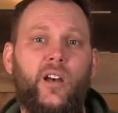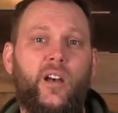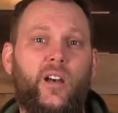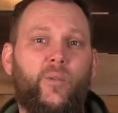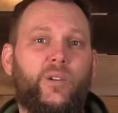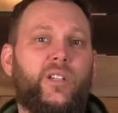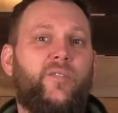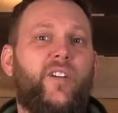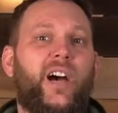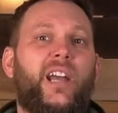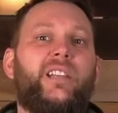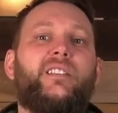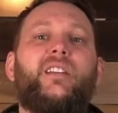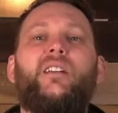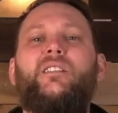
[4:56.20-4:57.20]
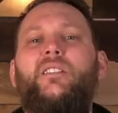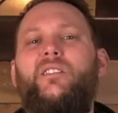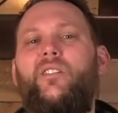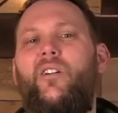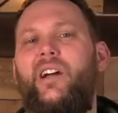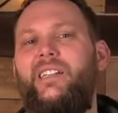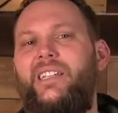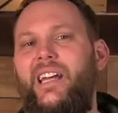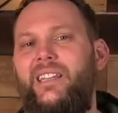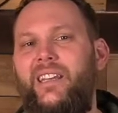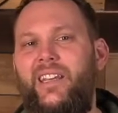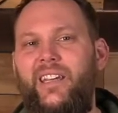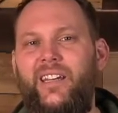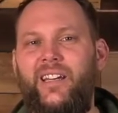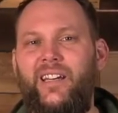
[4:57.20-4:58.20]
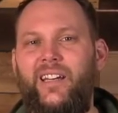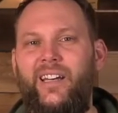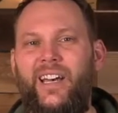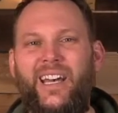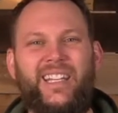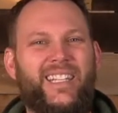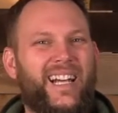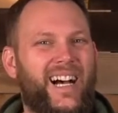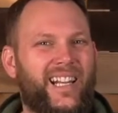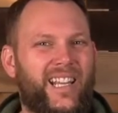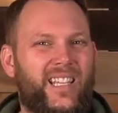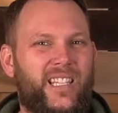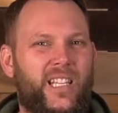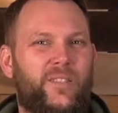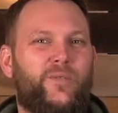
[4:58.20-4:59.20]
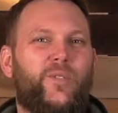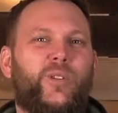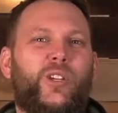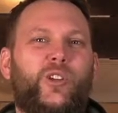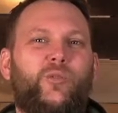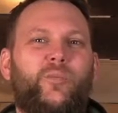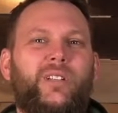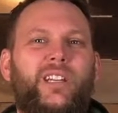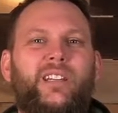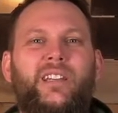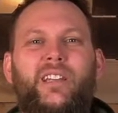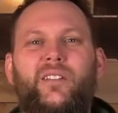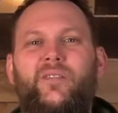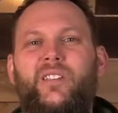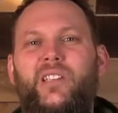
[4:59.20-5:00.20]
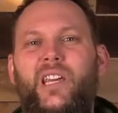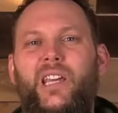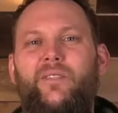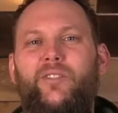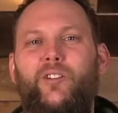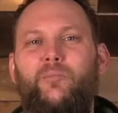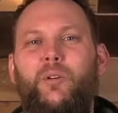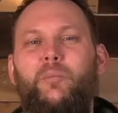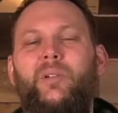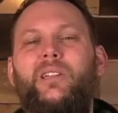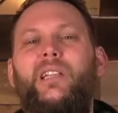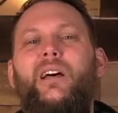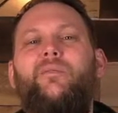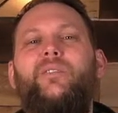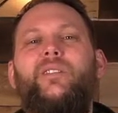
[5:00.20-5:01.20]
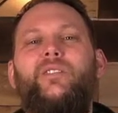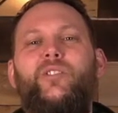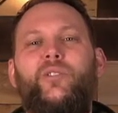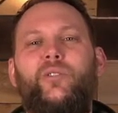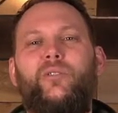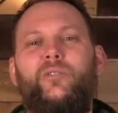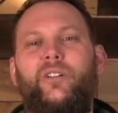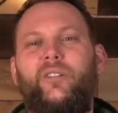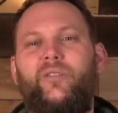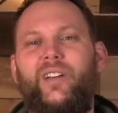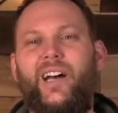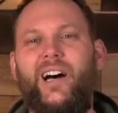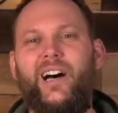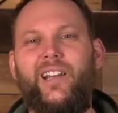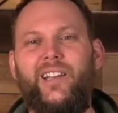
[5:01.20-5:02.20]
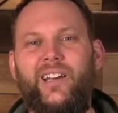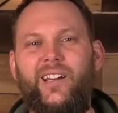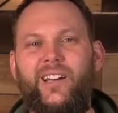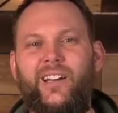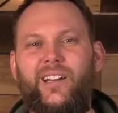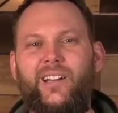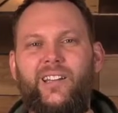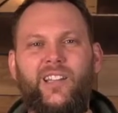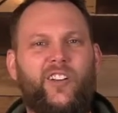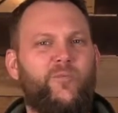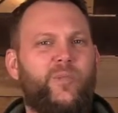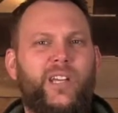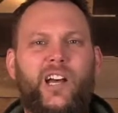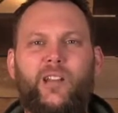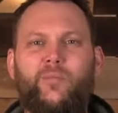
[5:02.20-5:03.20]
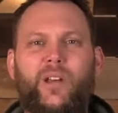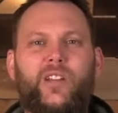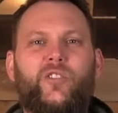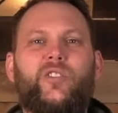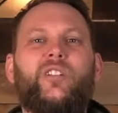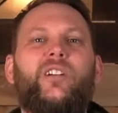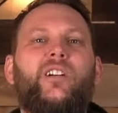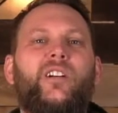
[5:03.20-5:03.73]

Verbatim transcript: What defines us is our identity. not as sinful human in need of Savior, but beloved children of God, loved beyond measure.